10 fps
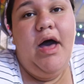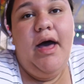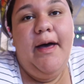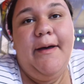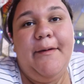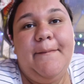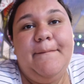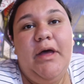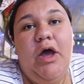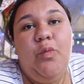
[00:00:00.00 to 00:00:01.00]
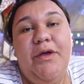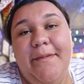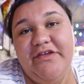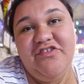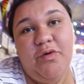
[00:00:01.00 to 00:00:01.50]
Um, we've
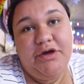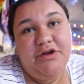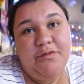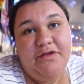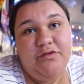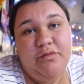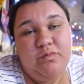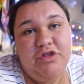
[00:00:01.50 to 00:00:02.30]
been just walking around the,